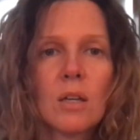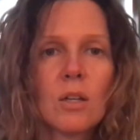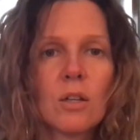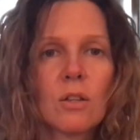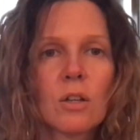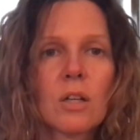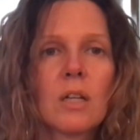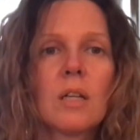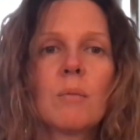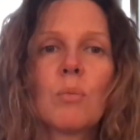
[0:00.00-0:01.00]
You know, they're going to
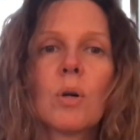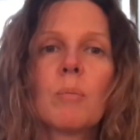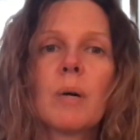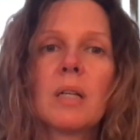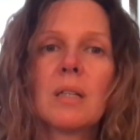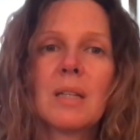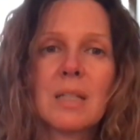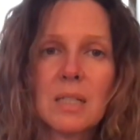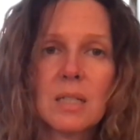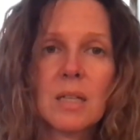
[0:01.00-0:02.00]
need more, but they
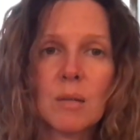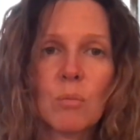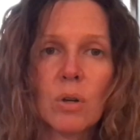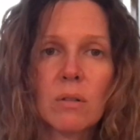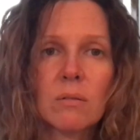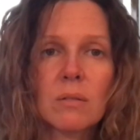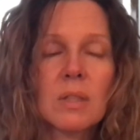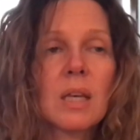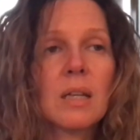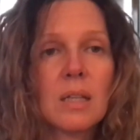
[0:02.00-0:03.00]
didn't need more.
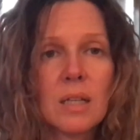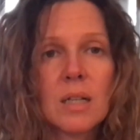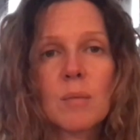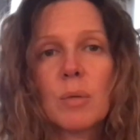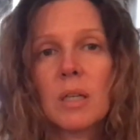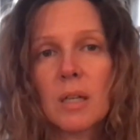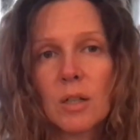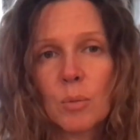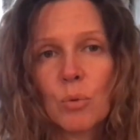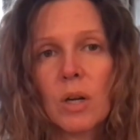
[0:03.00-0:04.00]
They needed a
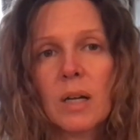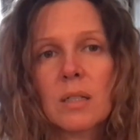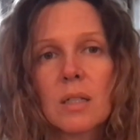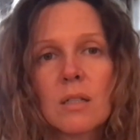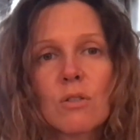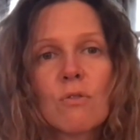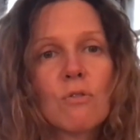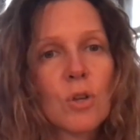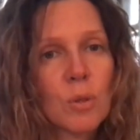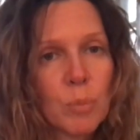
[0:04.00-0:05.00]
beginner practice
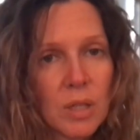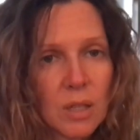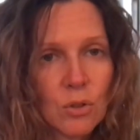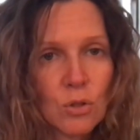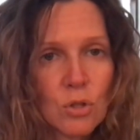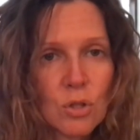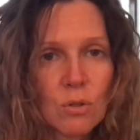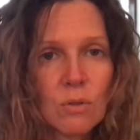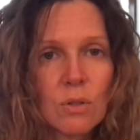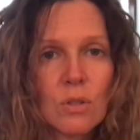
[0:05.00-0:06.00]
for beginner
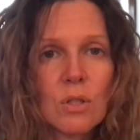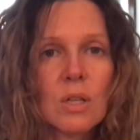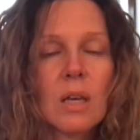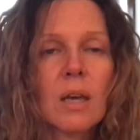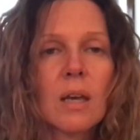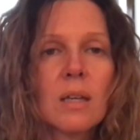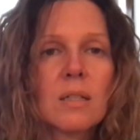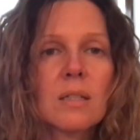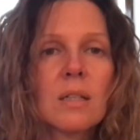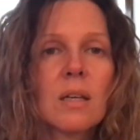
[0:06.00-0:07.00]
students.
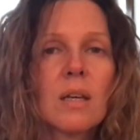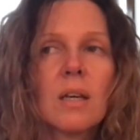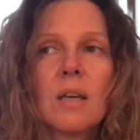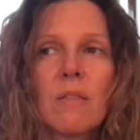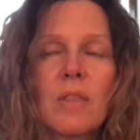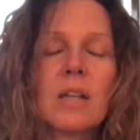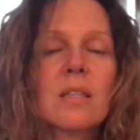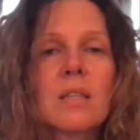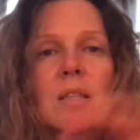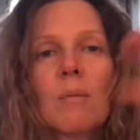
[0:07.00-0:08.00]
And
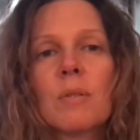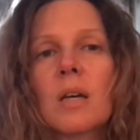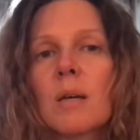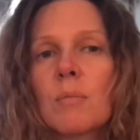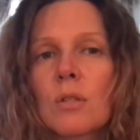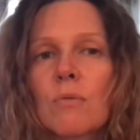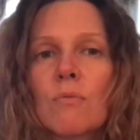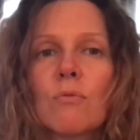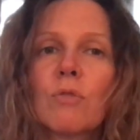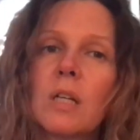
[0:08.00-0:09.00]
that's sometimes
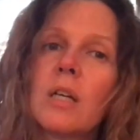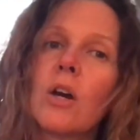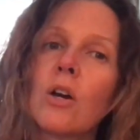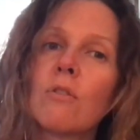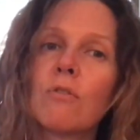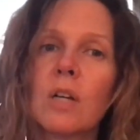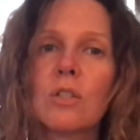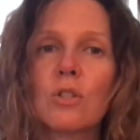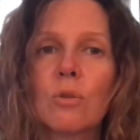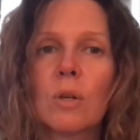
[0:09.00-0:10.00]
really hard for
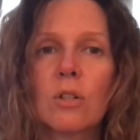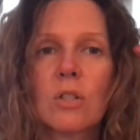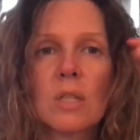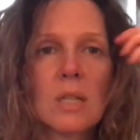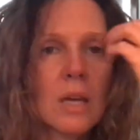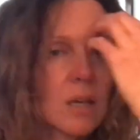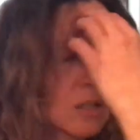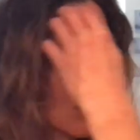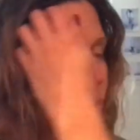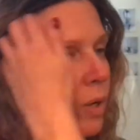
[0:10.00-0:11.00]
us to
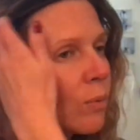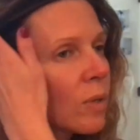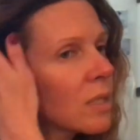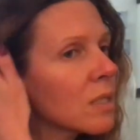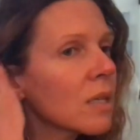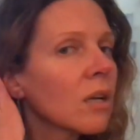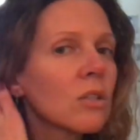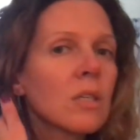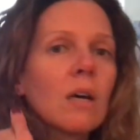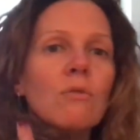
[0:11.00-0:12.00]
understand when we see
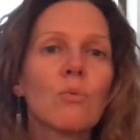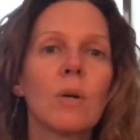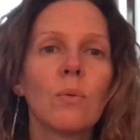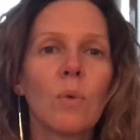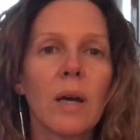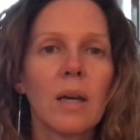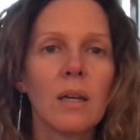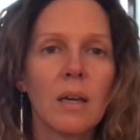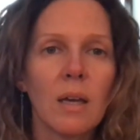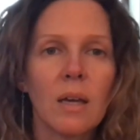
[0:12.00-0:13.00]
ourselves one
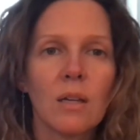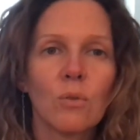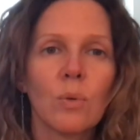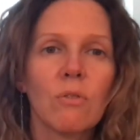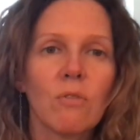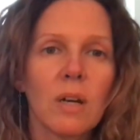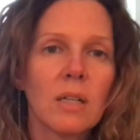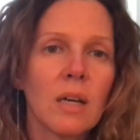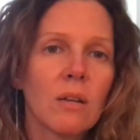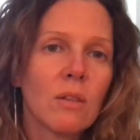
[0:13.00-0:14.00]
way and we
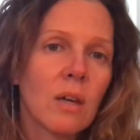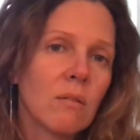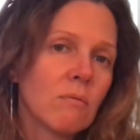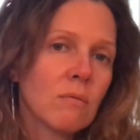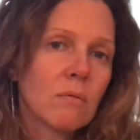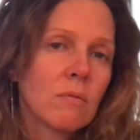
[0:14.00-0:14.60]
find out that